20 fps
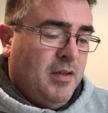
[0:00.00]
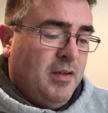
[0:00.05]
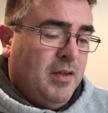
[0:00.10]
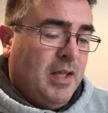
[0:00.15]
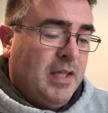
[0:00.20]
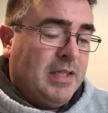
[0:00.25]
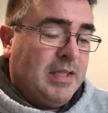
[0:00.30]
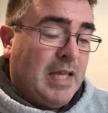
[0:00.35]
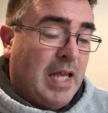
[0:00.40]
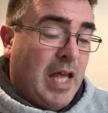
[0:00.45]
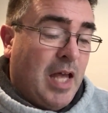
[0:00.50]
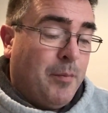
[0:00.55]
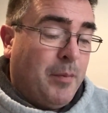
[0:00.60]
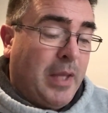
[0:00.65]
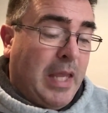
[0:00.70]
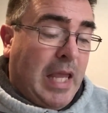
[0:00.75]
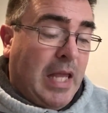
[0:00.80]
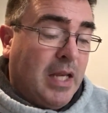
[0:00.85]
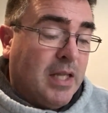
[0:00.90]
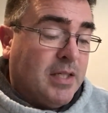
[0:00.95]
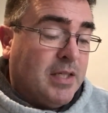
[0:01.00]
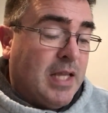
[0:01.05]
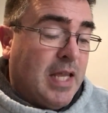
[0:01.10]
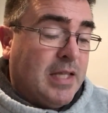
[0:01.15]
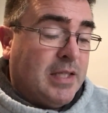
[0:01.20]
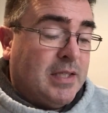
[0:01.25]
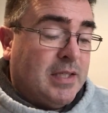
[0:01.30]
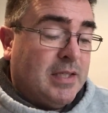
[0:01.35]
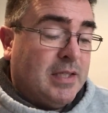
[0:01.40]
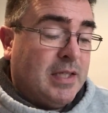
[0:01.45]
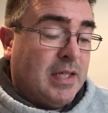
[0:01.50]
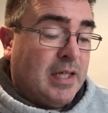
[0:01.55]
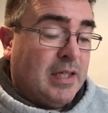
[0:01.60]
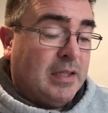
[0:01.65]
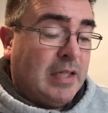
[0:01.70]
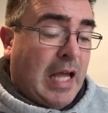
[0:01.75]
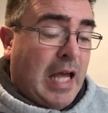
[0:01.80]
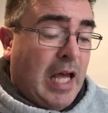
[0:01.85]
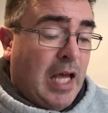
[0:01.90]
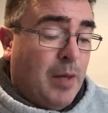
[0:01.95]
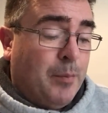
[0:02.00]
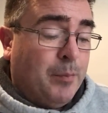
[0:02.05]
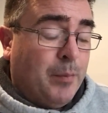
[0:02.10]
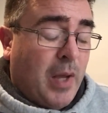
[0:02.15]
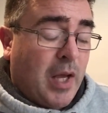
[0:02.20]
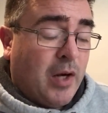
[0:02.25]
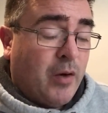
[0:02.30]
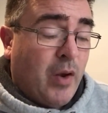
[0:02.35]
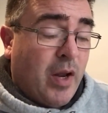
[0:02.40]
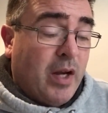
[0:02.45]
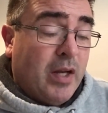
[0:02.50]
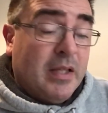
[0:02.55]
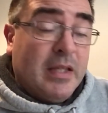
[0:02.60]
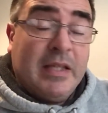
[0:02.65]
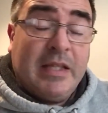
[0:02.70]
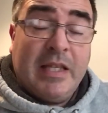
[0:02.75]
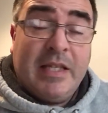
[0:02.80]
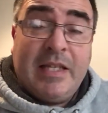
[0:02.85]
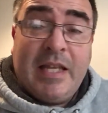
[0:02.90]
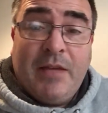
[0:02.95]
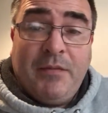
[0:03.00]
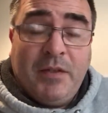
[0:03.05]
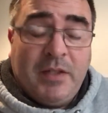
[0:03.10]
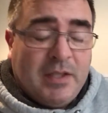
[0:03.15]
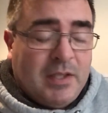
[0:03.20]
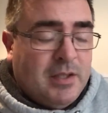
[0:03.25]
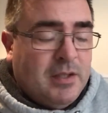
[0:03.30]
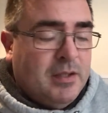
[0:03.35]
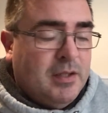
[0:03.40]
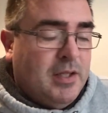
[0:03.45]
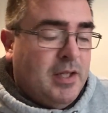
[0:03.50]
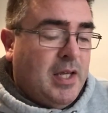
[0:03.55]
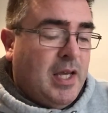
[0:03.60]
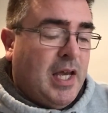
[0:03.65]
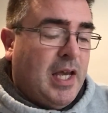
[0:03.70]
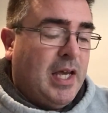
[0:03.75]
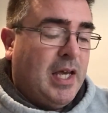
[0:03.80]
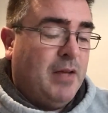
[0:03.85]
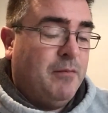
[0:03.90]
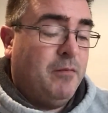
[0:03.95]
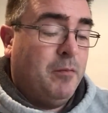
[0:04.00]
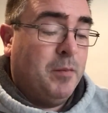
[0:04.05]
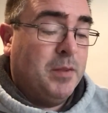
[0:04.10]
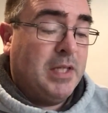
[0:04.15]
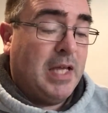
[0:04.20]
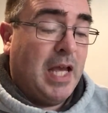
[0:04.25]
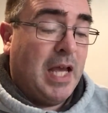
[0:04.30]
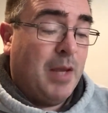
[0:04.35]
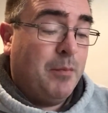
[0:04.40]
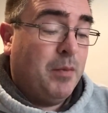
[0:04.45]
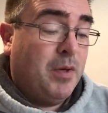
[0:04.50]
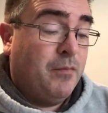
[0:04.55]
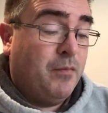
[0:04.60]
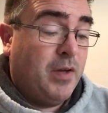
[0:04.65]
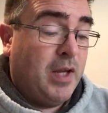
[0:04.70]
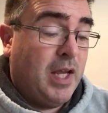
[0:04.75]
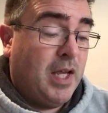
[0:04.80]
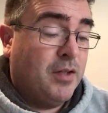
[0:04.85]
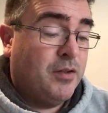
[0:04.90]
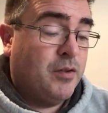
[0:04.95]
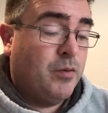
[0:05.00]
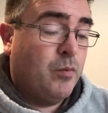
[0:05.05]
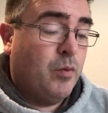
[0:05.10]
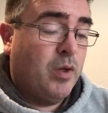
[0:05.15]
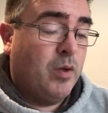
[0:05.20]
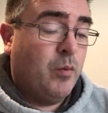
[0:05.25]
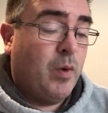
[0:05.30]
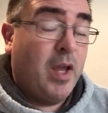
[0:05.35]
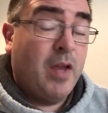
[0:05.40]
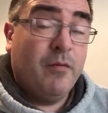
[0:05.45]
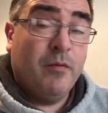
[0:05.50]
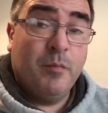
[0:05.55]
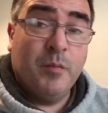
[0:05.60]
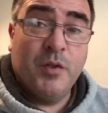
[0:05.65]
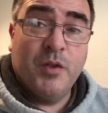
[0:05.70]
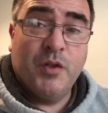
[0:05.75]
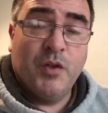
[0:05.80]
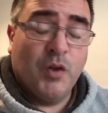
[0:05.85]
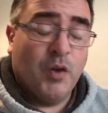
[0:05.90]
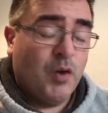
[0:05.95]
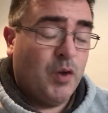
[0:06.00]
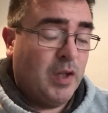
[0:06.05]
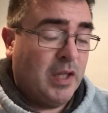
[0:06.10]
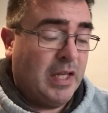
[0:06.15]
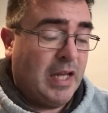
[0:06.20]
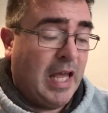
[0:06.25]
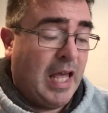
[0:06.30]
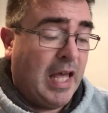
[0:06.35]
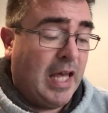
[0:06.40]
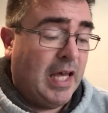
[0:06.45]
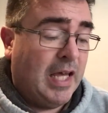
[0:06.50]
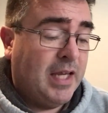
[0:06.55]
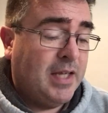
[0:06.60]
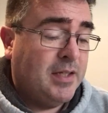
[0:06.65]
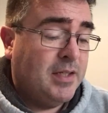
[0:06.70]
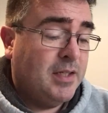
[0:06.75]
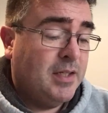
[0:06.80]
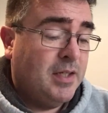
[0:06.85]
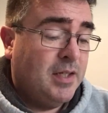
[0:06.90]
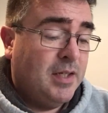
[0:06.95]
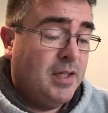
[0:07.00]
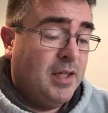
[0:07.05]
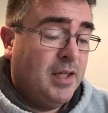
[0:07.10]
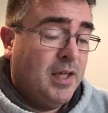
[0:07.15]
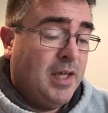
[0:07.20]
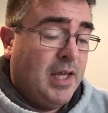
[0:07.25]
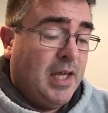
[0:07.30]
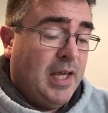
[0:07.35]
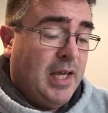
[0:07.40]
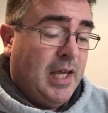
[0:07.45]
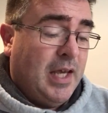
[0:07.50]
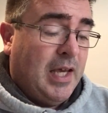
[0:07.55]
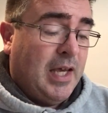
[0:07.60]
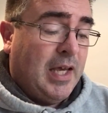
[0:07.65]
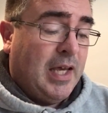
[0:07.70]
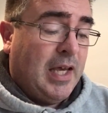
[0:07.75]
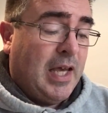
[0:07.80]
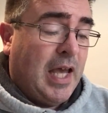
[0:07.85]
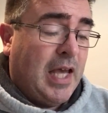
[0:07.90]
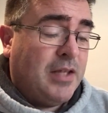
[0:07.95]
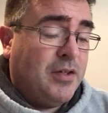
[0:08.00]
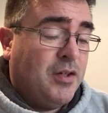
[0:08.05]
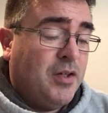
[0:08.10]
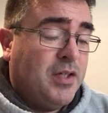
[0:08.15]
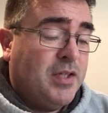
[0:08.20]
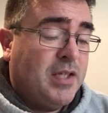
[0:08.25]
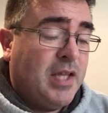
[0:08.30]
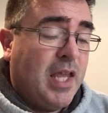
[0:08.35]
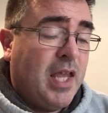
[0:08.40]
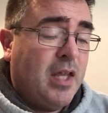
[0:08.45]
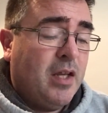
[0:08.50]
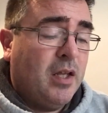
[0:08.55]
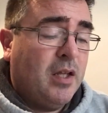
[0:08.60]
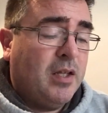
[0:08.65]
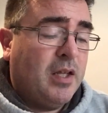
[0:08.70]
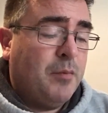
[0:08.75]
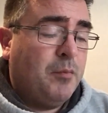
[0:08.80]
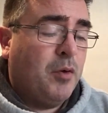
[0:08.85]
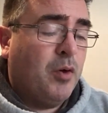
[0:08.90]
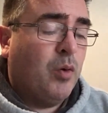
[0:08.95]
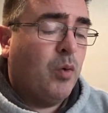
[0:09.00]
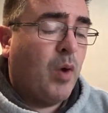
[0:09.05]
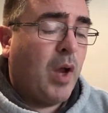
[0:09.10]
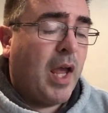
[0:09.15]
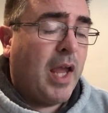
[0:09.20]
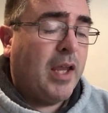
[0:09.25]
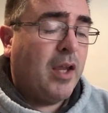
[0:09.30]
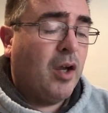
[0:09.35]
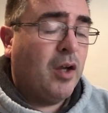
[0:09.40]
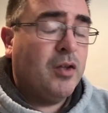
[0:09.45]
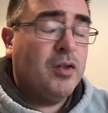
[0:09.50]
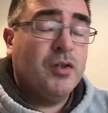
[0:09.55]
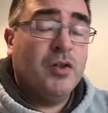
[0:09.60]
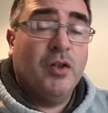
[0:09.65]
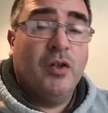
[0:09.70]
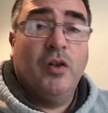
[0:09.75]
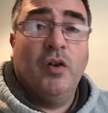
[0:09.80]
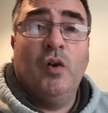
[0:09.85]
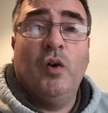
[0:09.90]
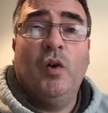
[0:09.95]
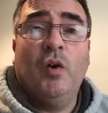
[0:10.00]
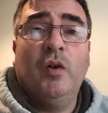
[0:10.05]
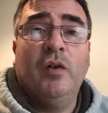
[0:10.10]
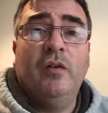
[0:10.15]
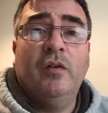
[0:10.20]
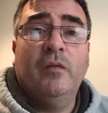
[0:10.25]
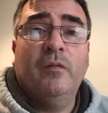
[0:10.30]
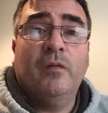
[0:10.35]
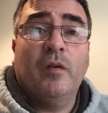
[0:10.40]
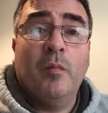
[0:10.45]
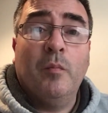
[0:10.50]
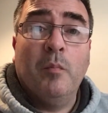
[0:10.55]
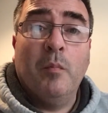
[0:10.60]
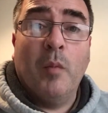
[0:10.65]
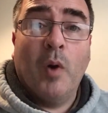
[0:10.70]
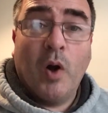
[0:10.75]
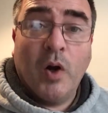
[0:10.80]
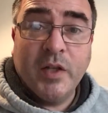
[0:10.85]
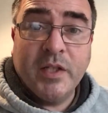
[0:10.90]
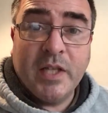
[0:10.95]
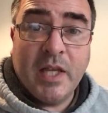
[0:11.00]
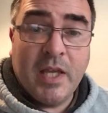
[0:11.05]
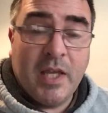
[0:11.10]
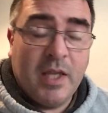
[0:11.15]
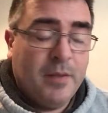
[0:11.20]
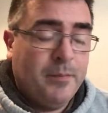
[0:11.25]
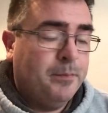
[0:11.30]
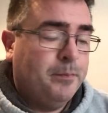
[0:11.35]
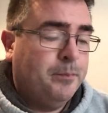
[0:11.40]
This psalm, again, it's accredited to David from a time whenever he had to run away from Saul and hide. And you see in it him crying out to God for mercy.